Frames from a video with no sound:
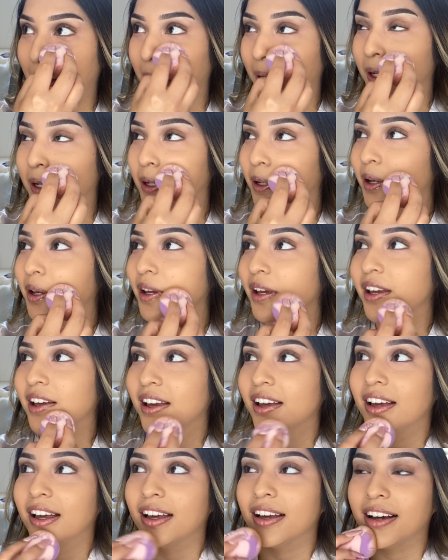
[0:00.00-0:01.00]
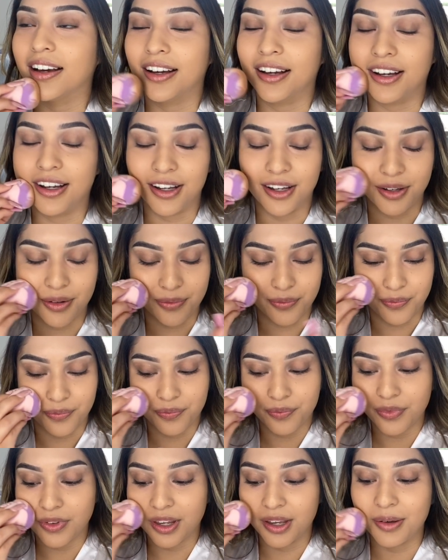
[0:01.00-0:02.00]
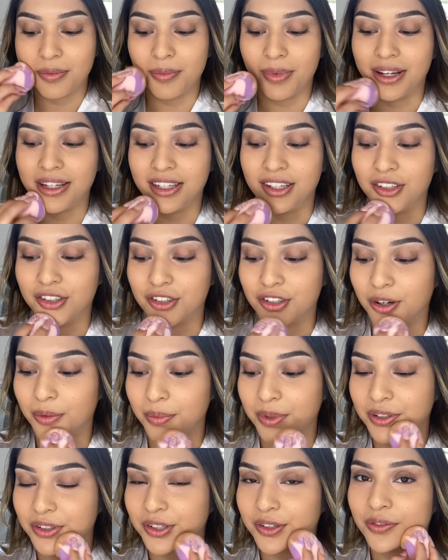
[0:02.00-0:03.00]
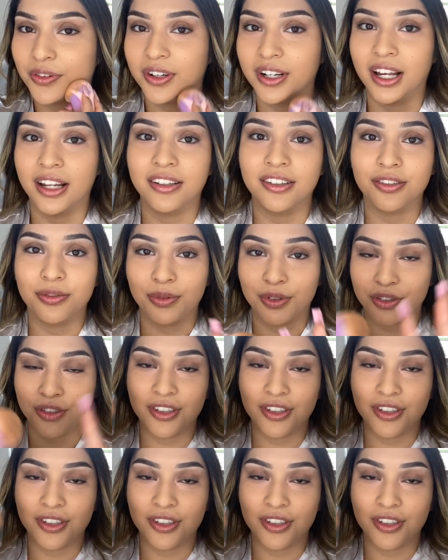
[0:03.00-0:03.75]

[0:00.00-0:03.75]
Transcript: and um, my teacher, Mr. Fernandez, which